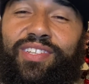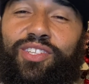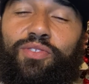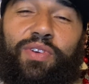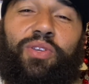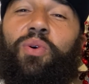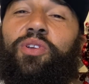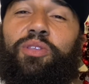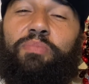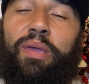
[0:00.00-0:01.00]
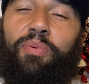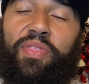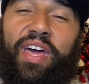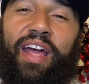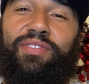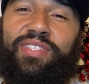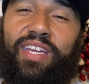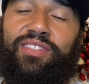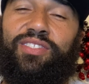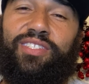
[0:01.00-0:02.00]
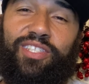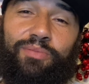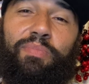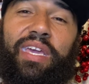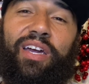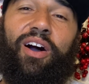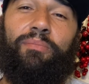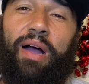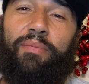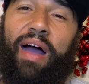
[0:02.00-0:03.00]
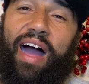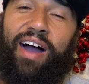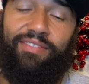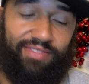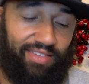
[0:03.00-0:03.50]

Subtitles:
You've ignored the people that I've sent to speak on my behalf.